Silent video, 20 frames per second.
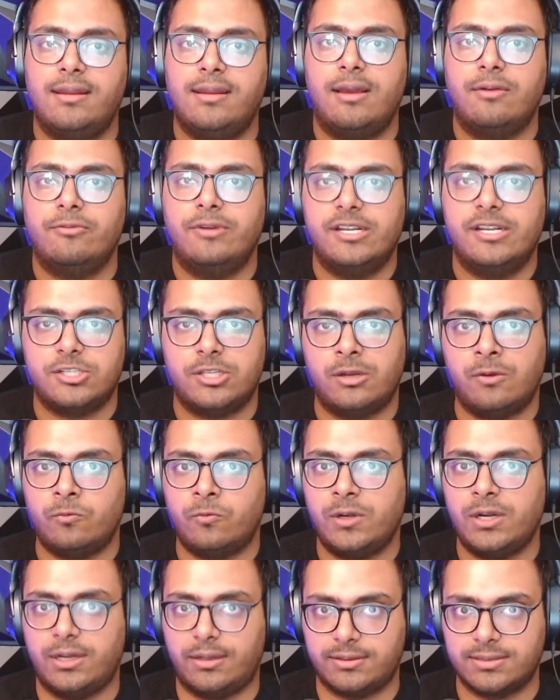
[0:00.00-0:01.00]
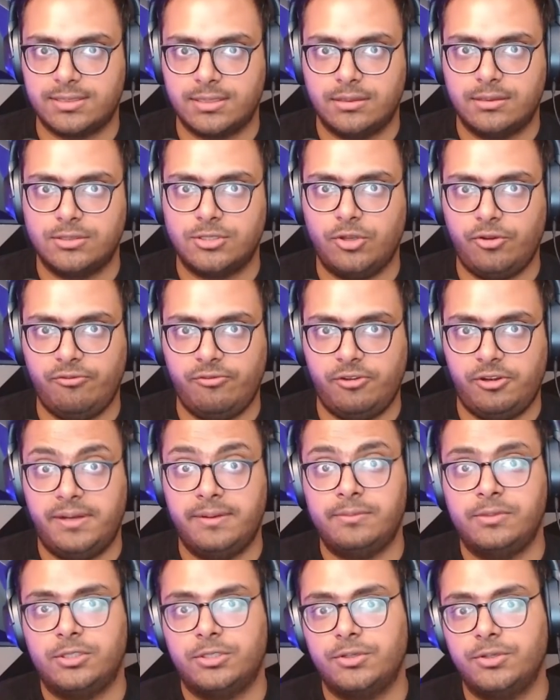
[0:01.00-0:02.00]
how addition works, so you're
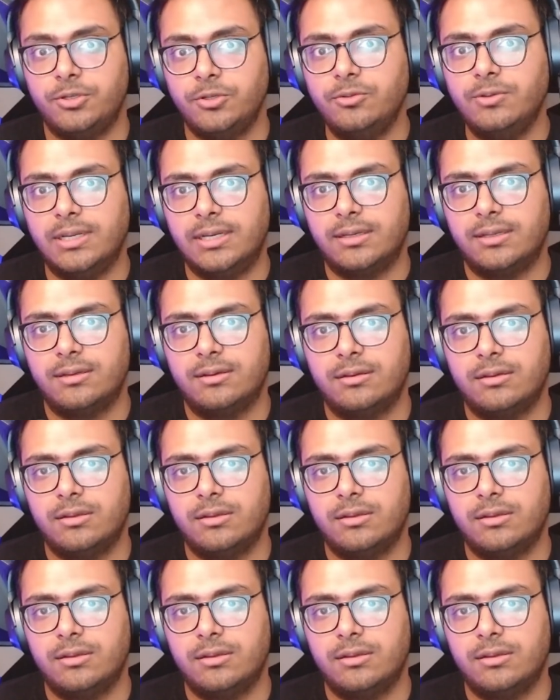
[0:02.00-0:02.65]
able to do it.